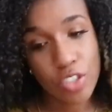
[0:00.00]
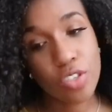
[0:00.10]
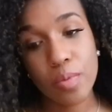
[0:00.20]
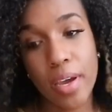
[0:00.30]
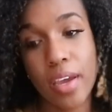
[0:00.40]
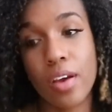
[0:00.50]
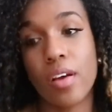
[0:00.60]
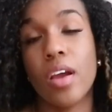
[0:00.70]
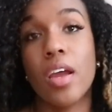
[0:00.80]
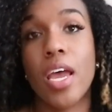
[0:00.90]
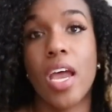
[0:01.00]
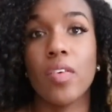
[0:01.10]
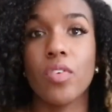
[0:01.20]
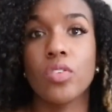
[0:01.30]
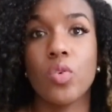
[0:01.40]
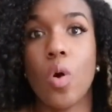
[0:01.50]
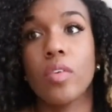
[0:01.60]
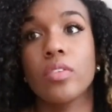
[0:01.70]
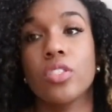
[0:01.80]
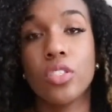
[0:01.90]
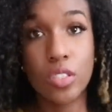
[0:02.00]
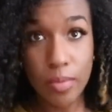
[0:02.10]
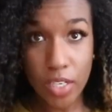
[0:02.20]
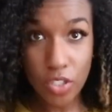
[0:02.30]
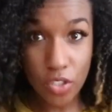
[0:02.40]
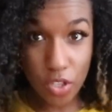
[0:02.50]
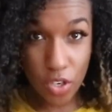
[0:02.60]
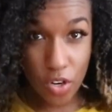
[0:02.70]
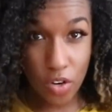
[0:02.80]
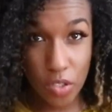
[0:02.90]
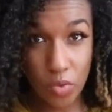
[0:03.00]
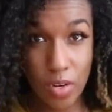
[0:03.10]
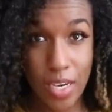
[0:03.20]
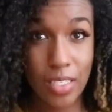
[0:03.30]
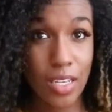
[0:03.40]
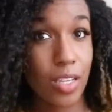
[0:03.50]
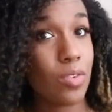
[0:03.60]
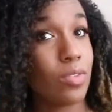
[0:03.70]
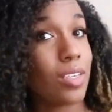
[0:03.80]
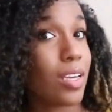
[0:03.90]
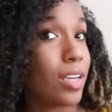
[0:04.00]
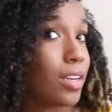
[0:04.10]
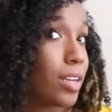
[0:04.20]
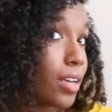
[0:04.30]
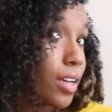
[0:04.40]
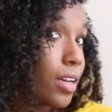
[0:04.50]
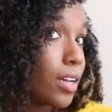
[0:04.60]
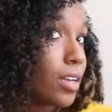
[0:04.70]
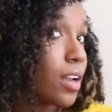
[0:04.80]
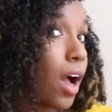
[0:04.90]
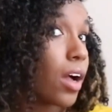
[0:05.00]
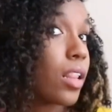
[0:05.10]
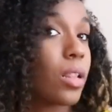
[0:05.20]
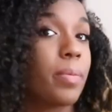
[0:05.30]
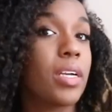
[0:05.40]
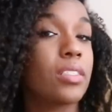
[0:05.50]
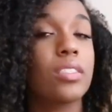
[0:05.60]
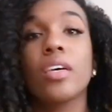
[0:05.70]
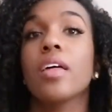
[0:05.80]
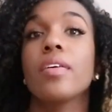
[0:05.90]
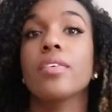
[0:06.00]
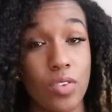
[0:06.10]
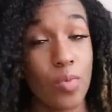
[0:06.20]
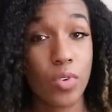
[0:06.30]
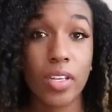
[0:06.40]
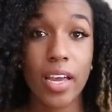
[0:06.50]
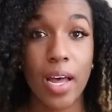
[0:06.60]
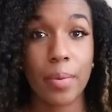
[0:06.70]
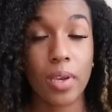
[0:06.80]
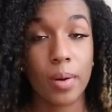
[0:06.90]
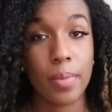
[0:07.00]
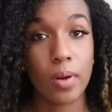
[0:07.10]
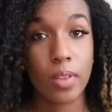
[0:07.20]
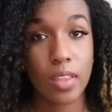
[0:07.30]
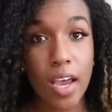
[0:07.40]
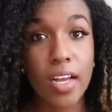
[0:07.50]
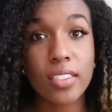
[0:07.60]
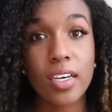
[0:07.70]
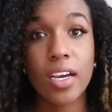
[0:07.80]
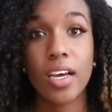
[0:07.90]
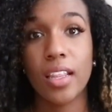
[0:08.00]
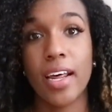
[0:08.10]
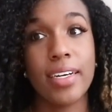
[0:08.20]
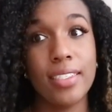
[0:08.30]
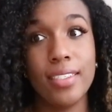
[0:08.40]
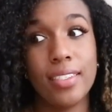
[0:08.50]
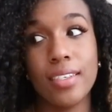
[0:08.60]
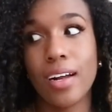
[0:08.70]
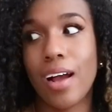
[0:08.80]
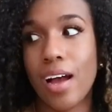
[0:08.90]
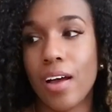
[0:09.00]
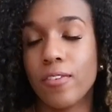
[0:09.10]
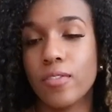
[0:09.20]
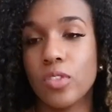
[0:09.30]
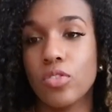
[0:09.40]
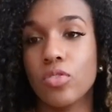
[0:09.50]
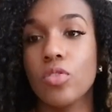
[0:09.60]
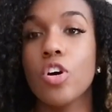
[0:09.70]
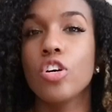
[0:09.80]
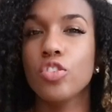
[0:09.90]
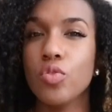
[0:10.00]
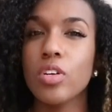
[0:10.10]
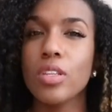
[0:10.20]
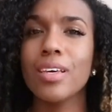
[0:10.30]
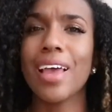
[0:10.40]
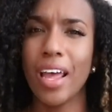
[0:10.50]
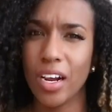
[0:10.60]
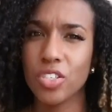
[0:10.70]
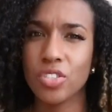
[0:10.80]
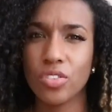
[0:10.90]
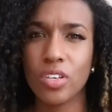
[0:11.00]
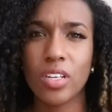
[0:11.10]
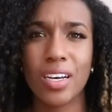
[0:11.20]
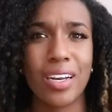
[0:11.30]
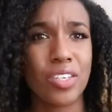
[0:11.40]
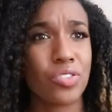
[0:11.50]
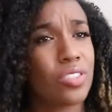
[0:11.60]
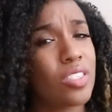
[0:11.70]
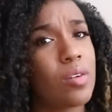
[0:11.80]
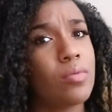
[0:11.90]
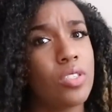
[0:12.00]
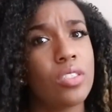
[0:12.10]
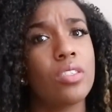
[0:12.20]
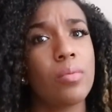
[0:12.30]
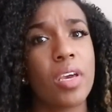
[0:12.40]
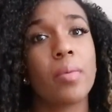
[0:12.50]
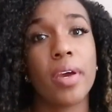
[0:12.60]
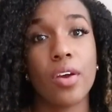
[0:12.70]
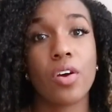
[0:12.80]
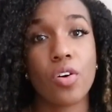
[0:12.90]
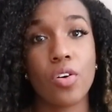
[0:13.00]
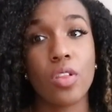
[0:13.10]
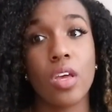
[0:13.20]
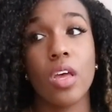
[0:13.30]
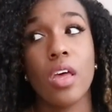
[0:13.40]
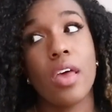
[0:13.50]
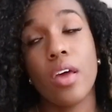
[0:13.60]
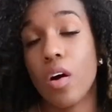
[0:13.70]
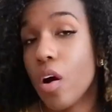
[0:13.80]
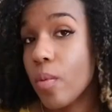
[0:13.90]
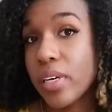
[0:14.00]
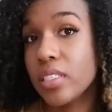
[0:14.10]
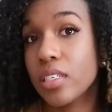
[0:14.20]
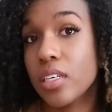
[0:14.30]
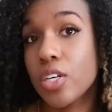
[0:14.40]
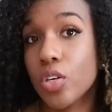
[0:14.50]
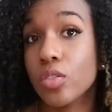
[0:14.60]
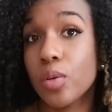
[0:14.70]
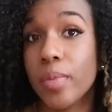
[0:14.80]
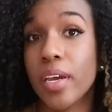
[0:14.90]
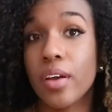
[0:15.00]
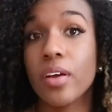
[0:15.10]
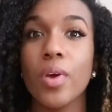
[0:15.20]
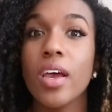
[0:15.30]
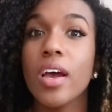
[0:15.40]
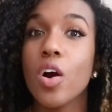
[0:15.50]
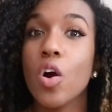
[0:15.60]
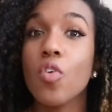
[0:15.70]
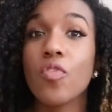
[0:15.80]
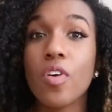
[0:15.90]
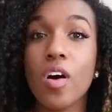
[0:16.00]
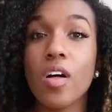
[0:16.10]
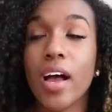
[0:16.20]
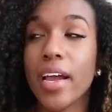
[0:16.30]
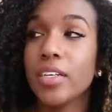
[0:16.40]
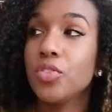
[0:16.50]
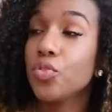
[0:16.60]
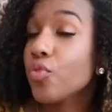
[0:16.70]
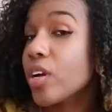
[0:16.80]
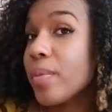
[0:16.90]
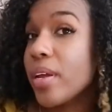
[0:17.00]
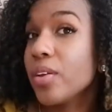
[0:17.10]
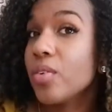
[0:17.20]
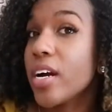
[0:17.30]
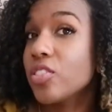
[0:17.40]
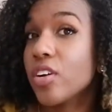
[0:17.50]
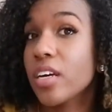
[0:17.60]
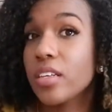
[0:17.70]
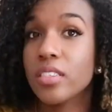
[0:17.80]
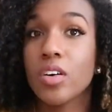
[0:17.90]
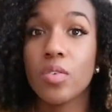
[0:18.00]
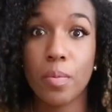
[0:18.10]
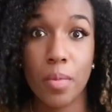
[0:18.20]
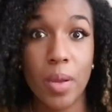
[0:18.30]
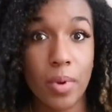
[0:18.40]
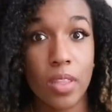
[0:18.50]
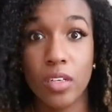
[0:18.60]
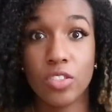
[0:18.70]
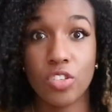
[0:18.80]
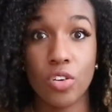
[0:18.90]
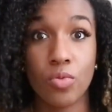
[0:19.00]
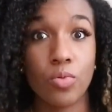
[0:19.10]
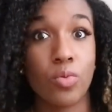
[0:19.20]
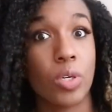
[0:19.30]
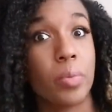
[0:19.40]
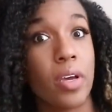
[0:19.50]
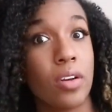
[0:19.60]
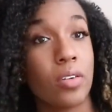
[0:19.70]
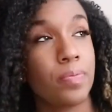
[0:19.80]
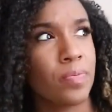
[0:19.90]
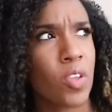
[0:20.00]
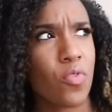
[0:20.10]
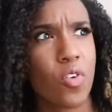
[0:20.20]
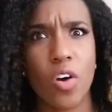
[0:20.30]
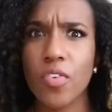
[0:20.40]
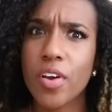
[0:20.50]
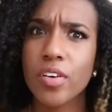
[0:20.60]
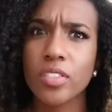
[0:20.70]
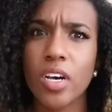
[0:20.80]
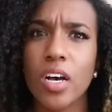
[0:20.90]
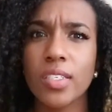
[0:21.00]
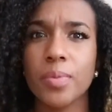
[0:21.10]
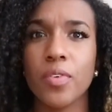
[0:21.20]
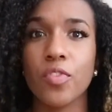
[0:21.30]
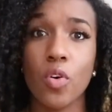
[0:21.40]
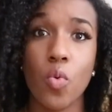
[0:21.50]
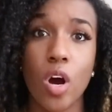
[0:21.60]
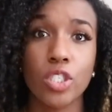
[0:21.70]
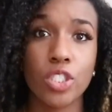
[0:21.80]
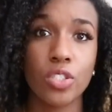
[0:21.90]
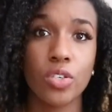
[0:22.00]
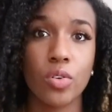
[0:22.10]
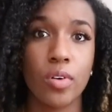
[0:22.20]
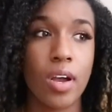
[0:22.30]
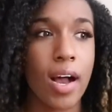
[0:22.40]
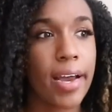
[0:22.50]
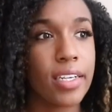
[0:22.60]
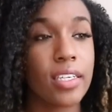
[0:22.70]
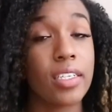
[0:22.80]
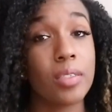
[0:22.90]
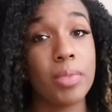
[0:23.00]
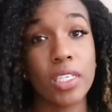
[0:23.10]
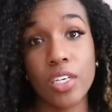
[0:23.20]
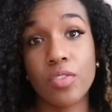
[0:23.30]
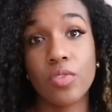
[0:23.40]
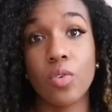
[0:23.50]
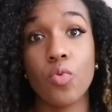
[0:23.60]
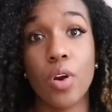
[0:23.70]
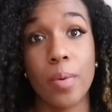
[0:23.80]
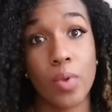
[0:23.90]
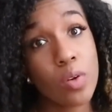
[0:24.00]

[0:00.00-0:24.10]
I shook my hair every so often just to make sure the curls were nice and loose and not clumping together. So I'm really happy about that I didn't have to do anything extra, like an extra step just to make my hair curly. It all basically curled up my hair. Overall, I do recommend you guys trying this out. Maybe this gel will work better for other hairstyles, but for wash and go, I just have to be careful of what I'm